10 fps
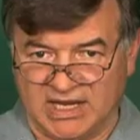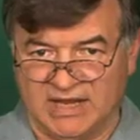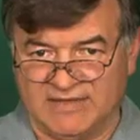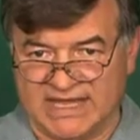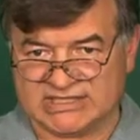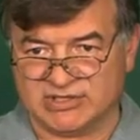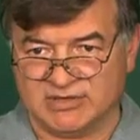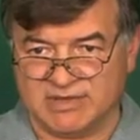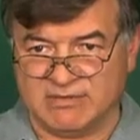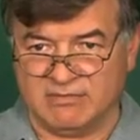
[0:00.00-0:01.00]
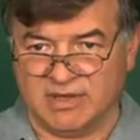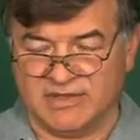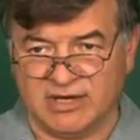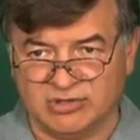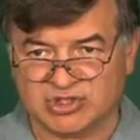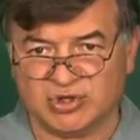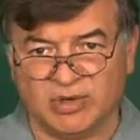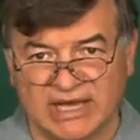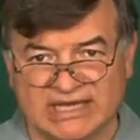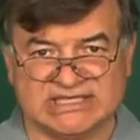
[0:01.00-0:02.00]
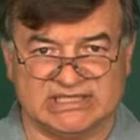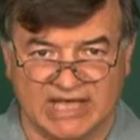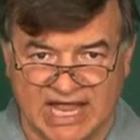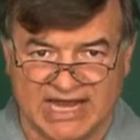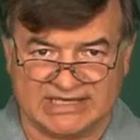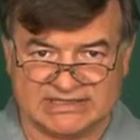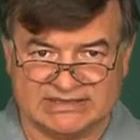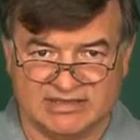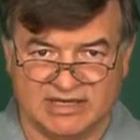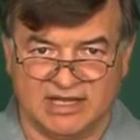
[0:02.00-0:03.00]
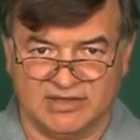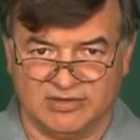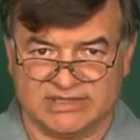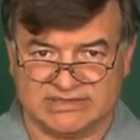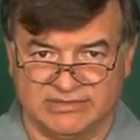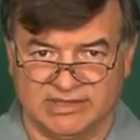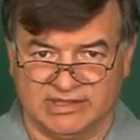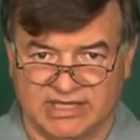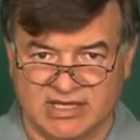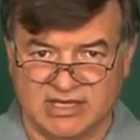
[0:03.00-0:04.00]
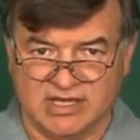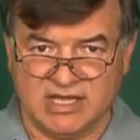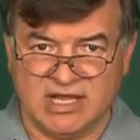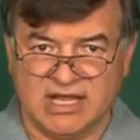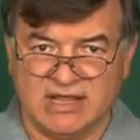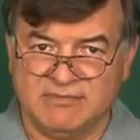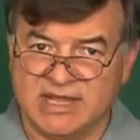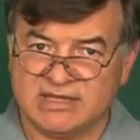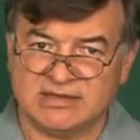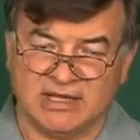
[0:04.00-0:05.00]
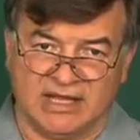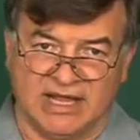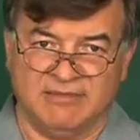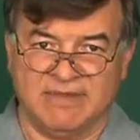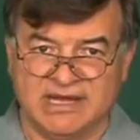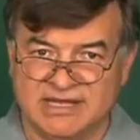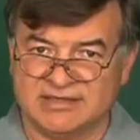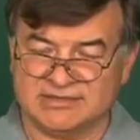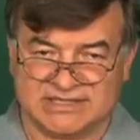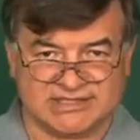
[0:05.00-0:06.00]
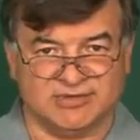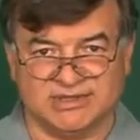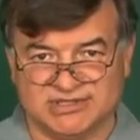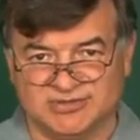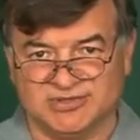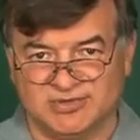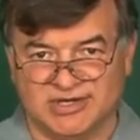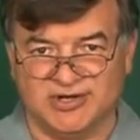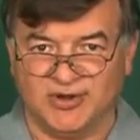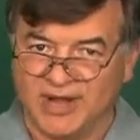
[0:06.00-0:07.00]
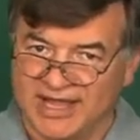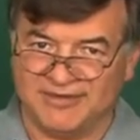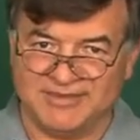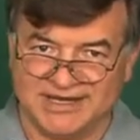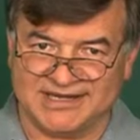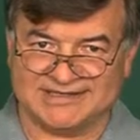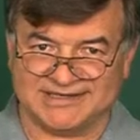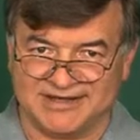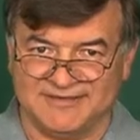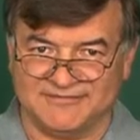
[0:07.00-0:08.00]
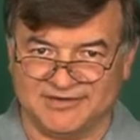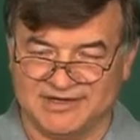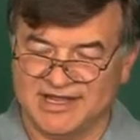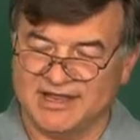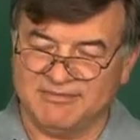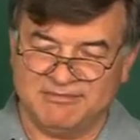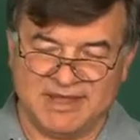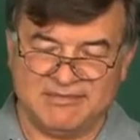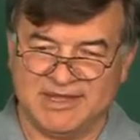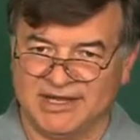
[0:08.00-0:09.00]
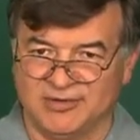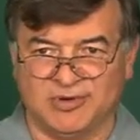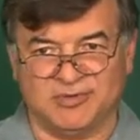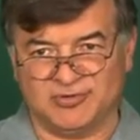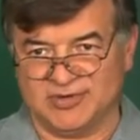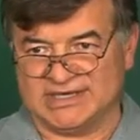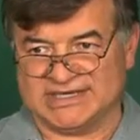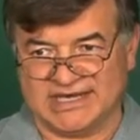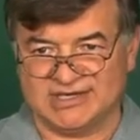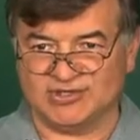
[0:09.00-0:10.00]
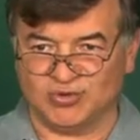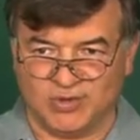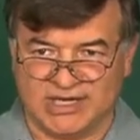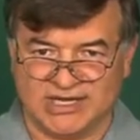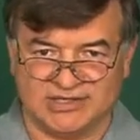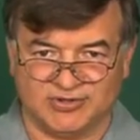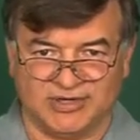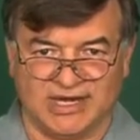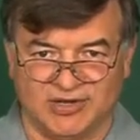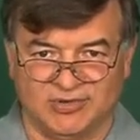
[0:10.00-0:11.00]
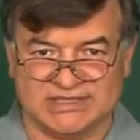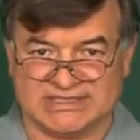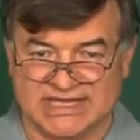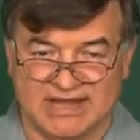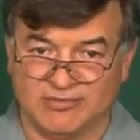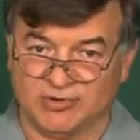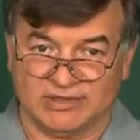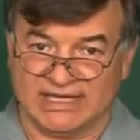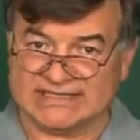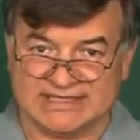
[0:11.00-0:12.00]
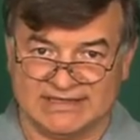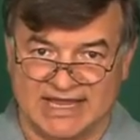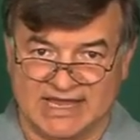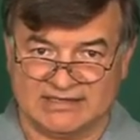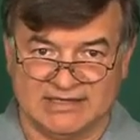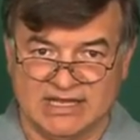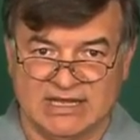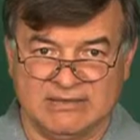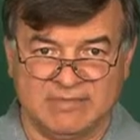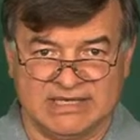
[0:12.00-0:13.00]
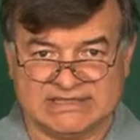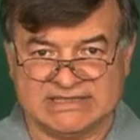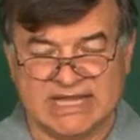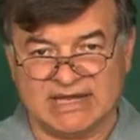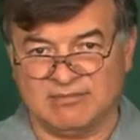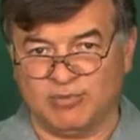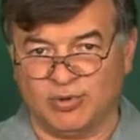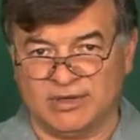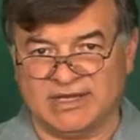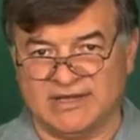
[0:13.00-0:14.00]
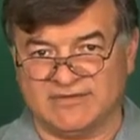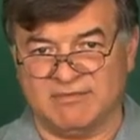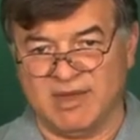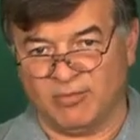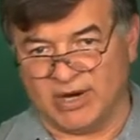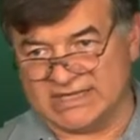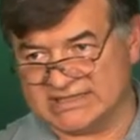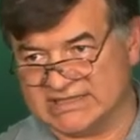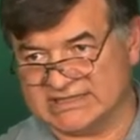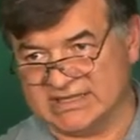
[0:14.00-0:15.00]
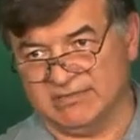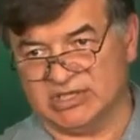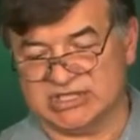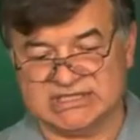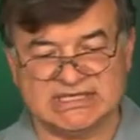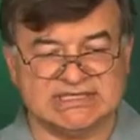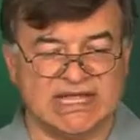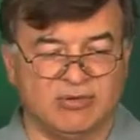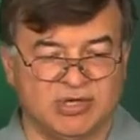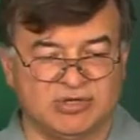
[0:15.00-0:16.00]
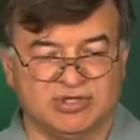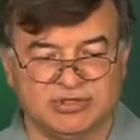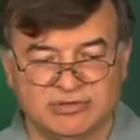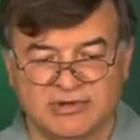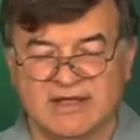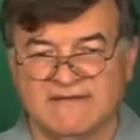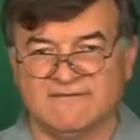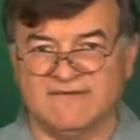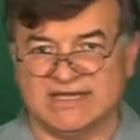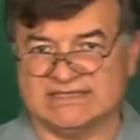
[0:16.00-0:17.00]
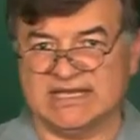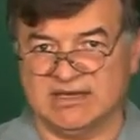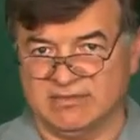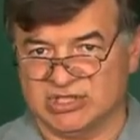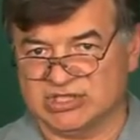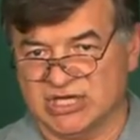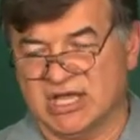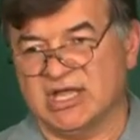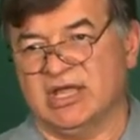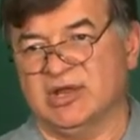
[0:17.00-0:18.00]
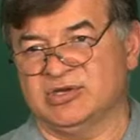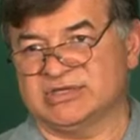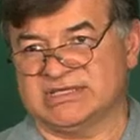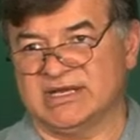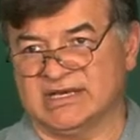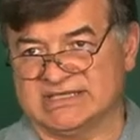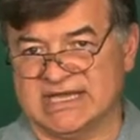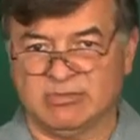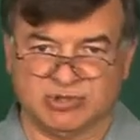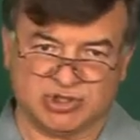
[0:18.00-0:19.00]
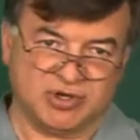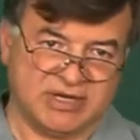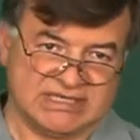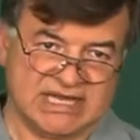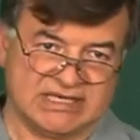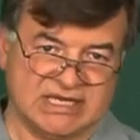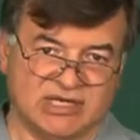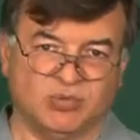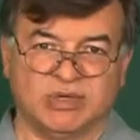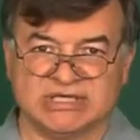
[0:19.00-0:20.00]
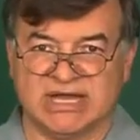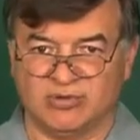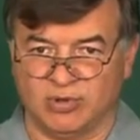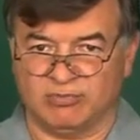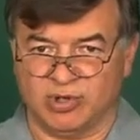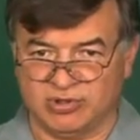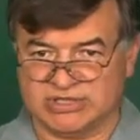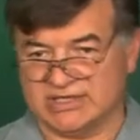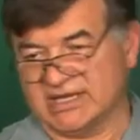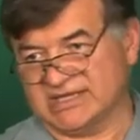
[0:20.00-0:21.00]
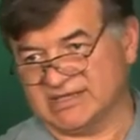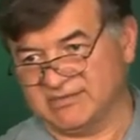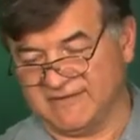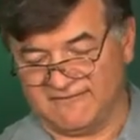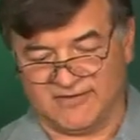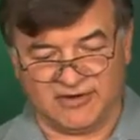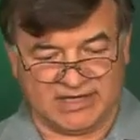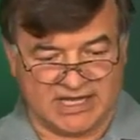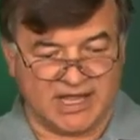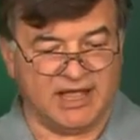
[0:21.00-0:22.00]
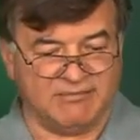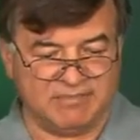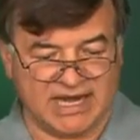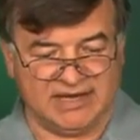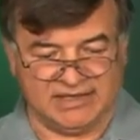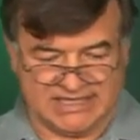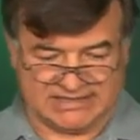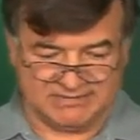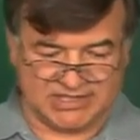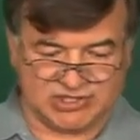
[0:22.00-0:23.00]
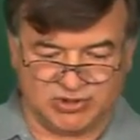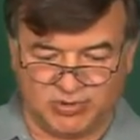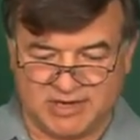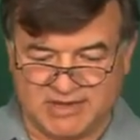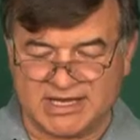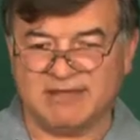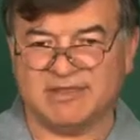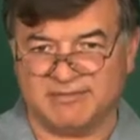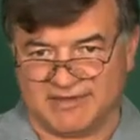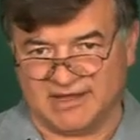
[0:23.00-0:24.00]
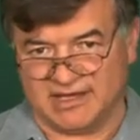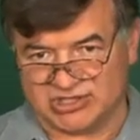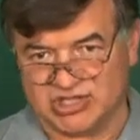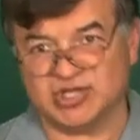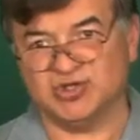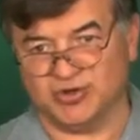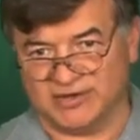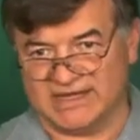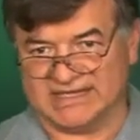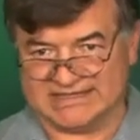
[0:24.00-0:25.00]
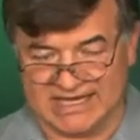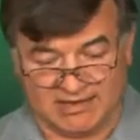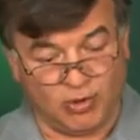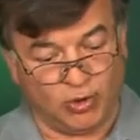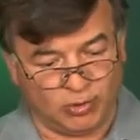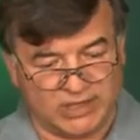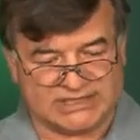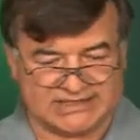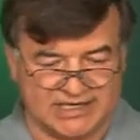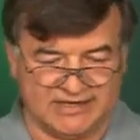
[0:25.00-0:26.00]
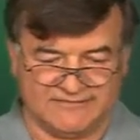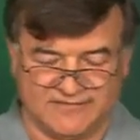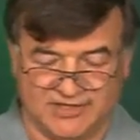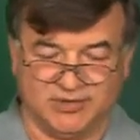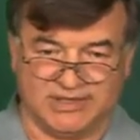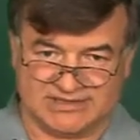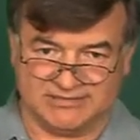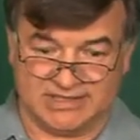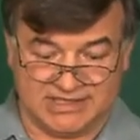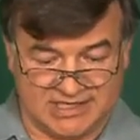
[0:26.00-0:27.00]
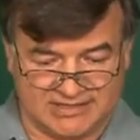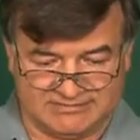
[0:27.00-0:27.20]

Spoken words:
And that's going to be, they don't show a lot of slides on the USMLE. And how many, because always students want to know how many as a comfort, maybe anywhere between 10 to 20 during anyone's exam, or less than that. But it's not important that you have to memorize these images, is that when you do face that image and you see an exam, we'll show you a technique in which how to approach it. It's going to be fairly painless, because you don't want to become the pathology during the exam or while studying for the USMLE.